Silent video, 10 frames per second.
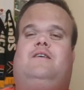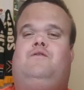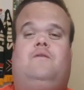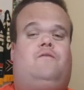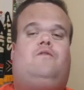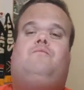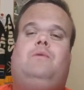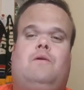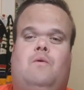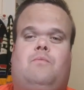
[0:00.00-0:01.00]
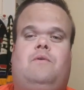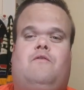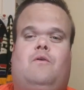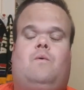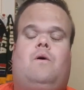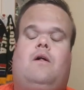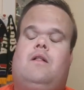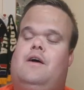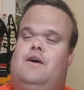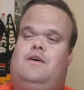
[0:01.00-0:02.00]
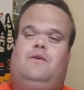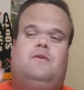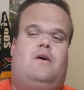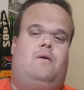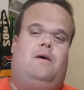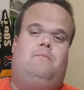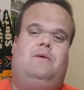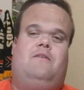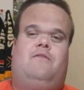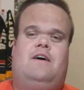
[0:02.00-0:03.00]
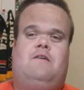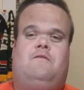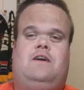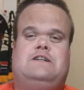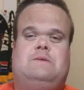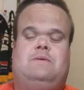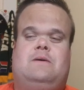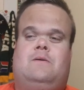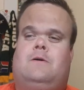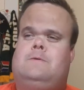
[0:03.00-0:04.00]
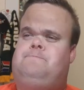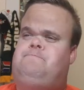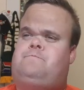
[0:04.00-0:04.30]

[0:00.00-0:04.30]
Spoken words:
If you've been with me for a while, you know I'm a big fan of TJ Perenara.